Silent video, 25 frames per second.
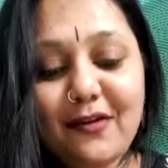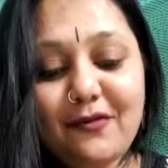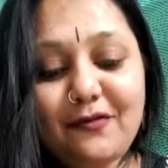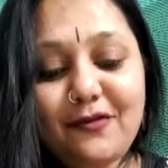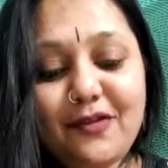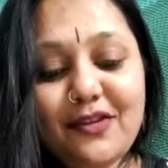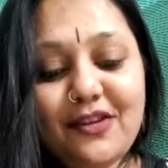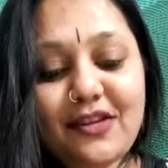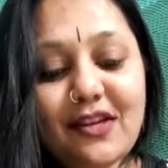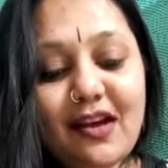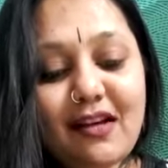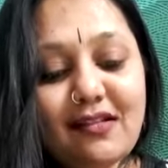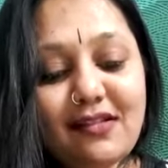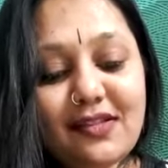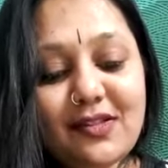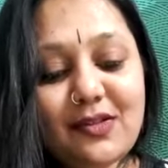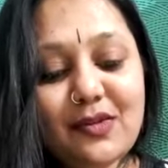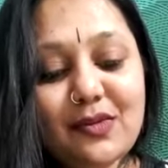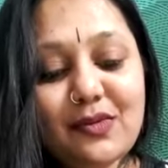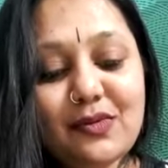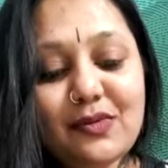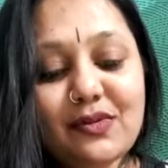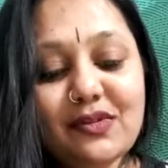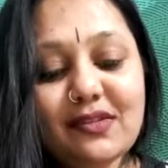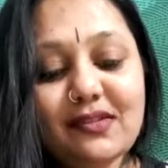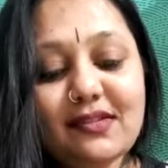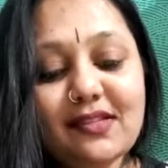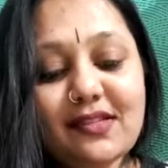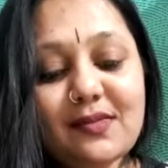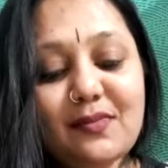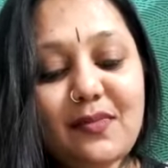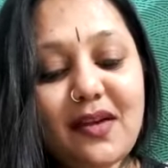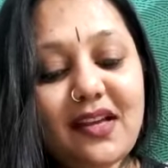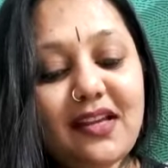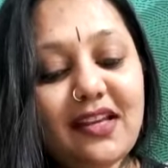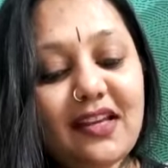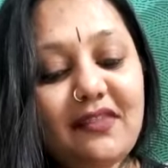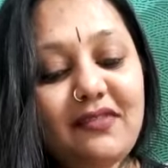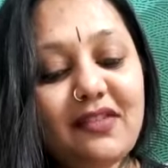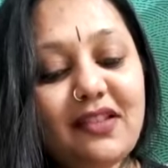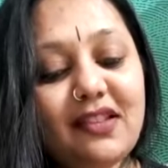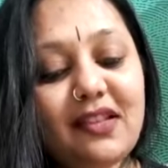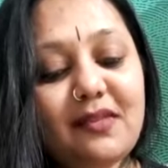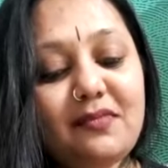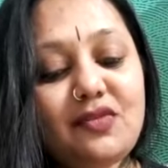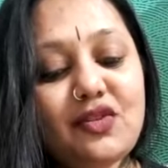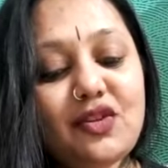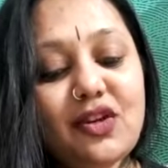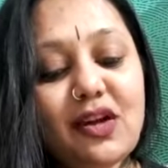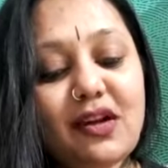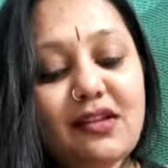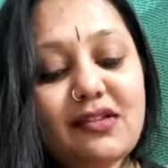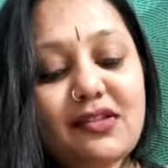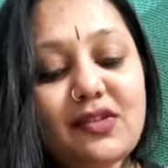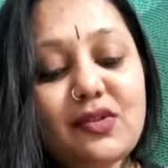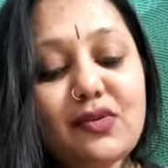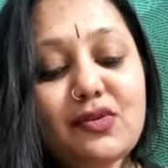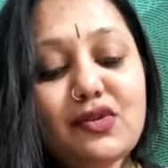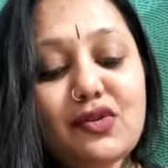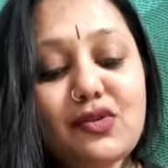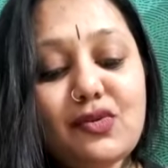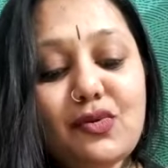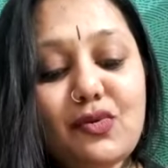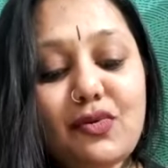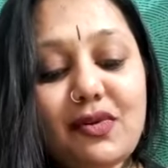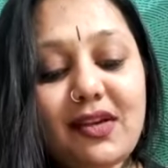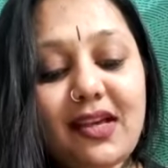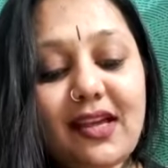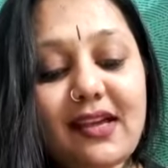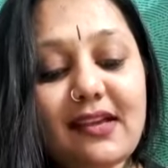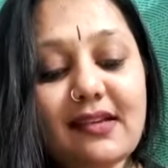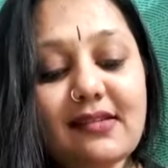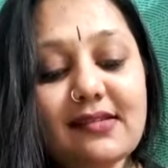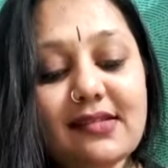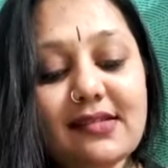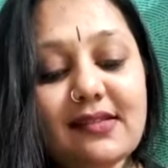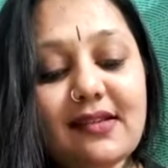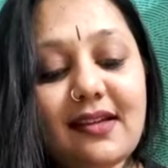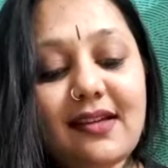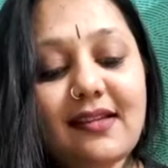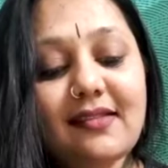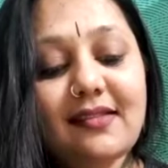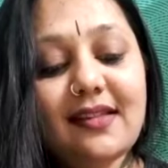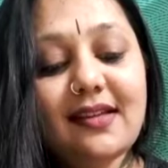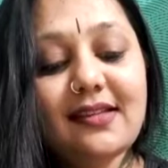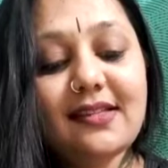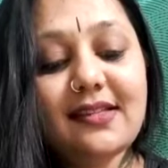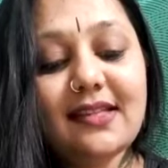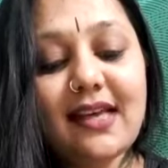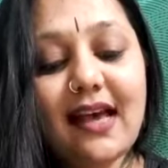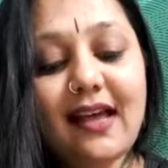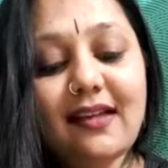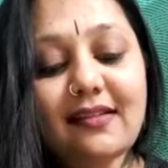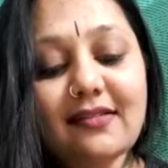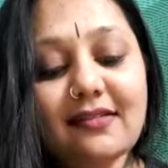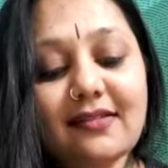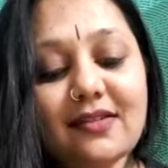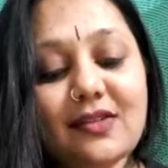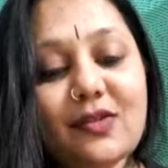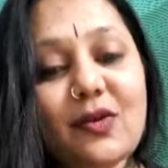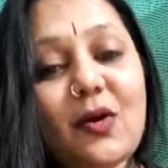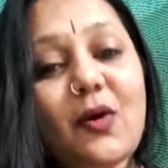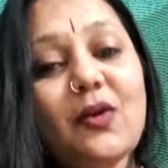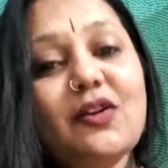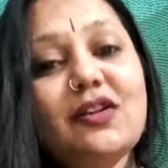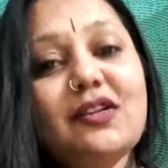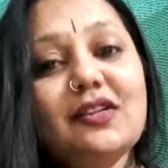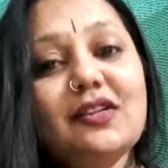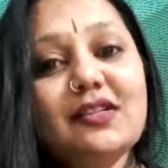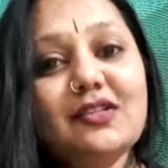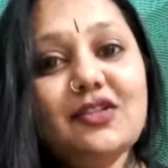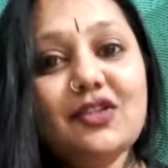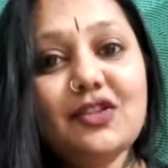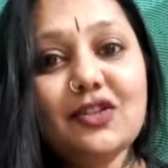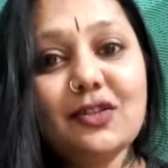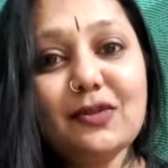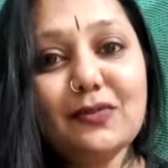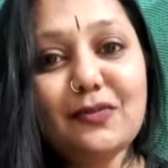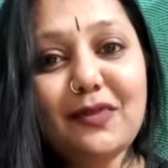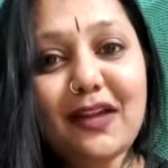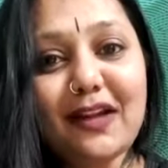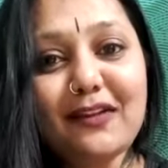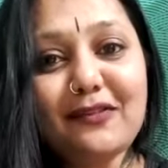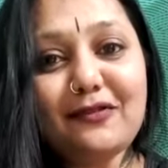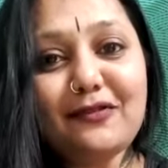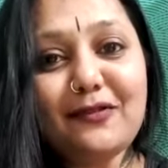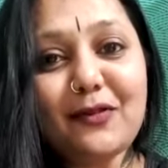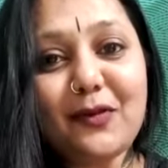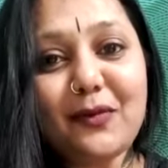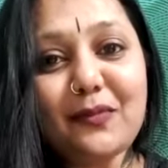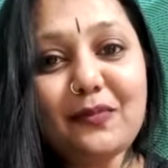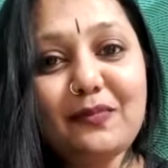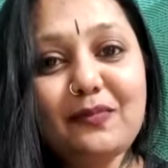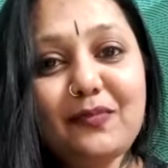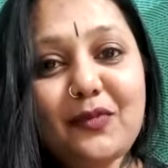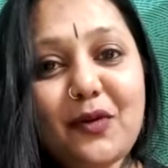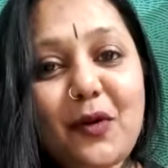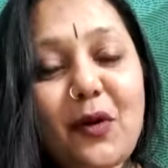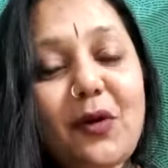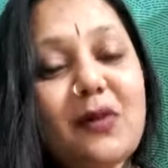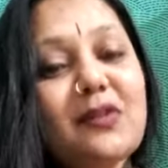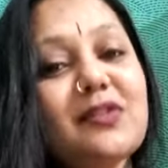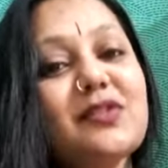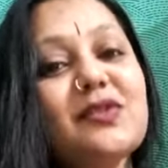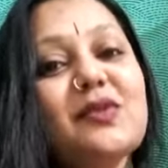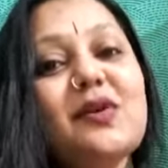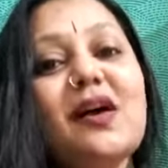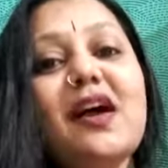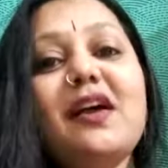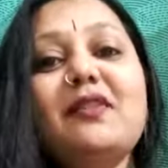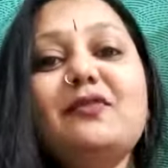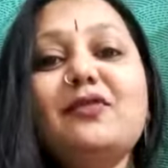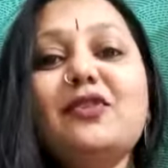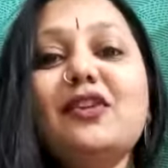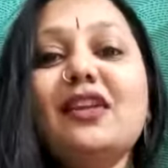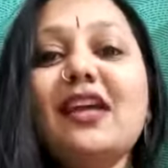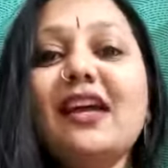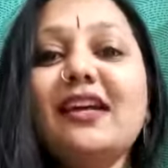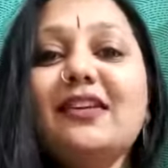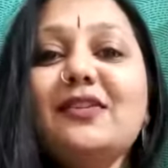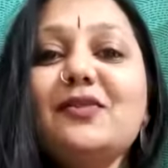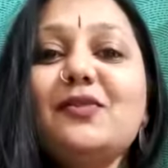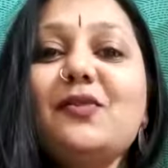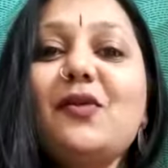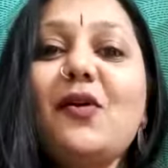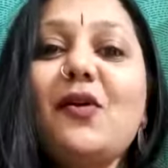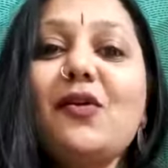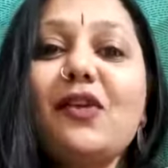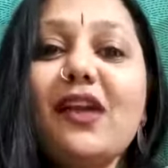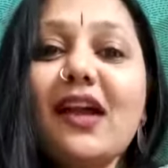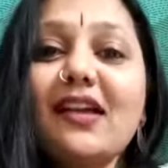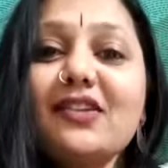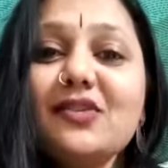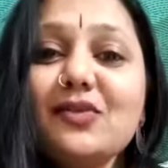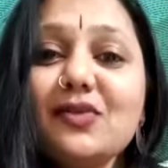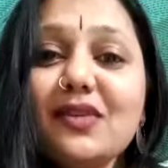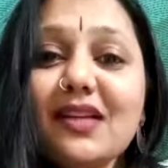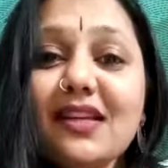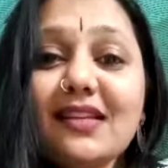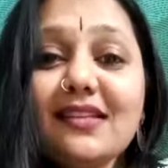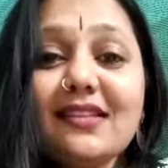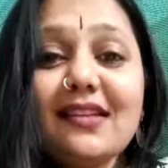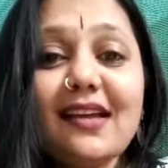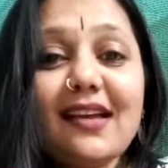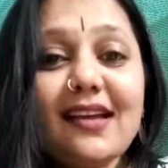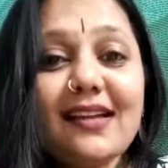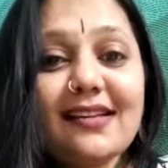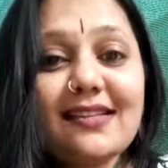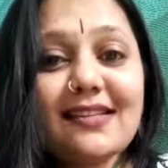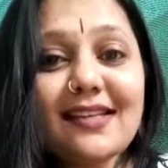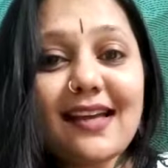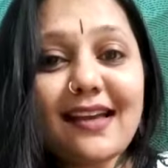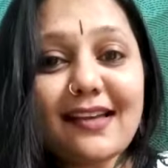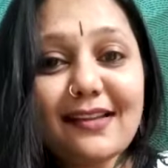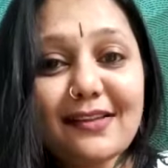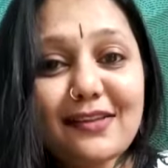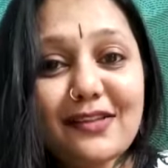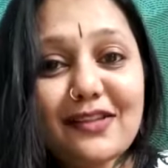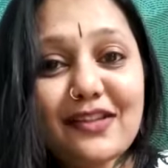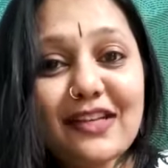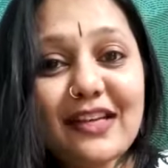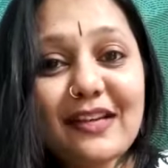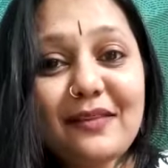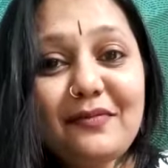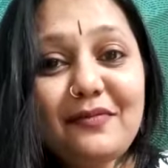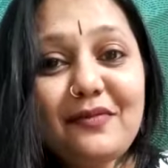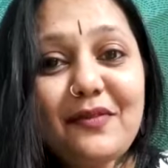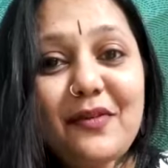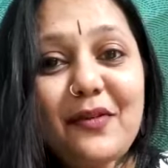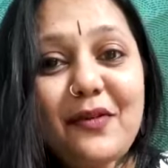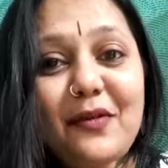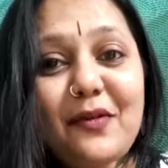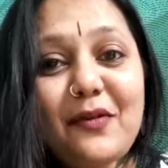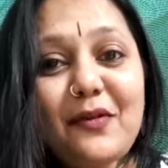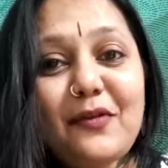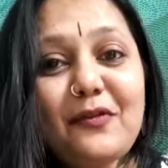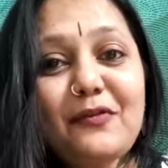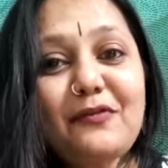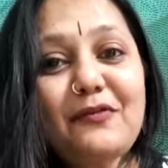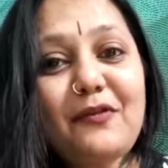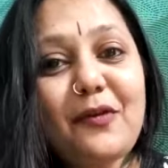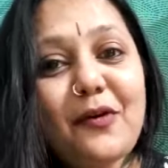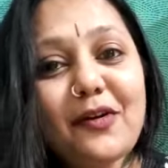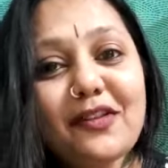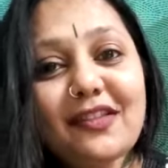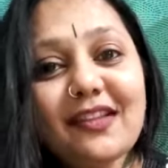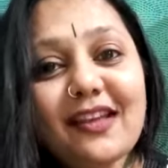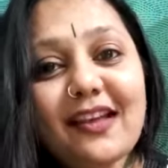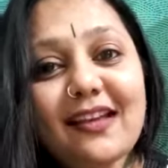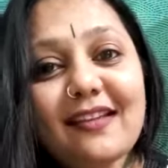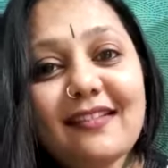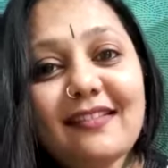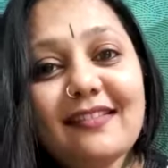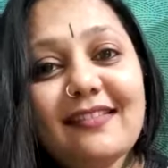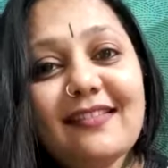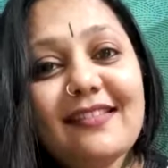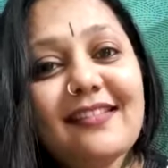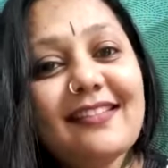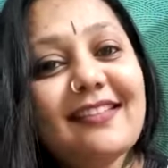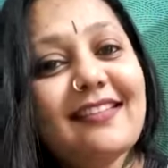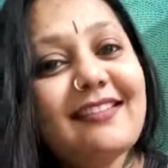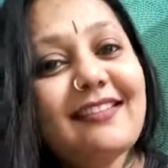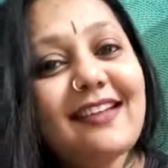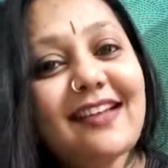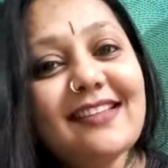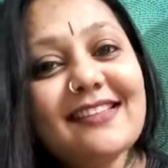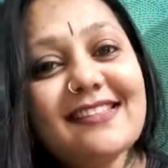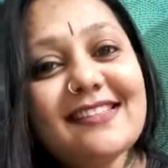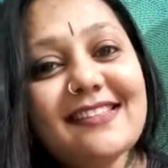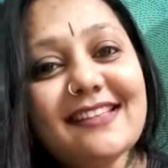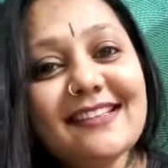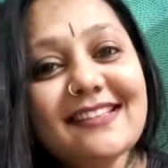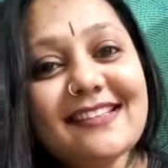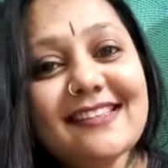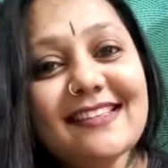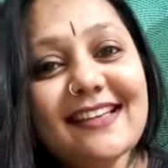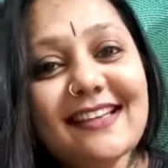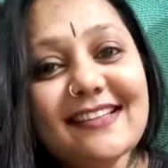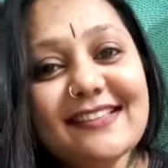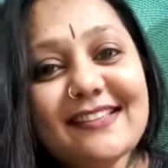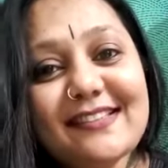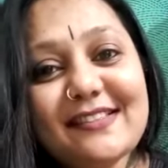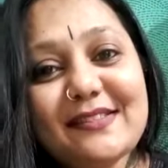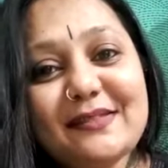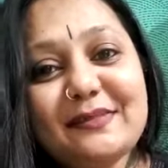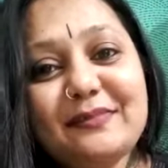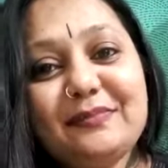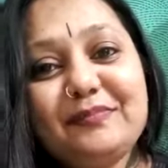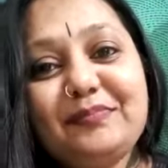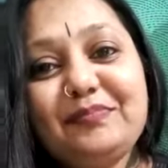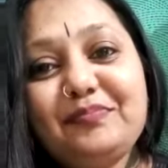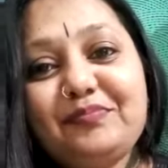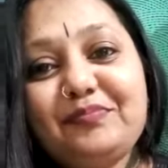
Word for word: for young students by giving them chance to showcase their talent on a digital platform. Also, I would like to congratulate the entire team for their grand success.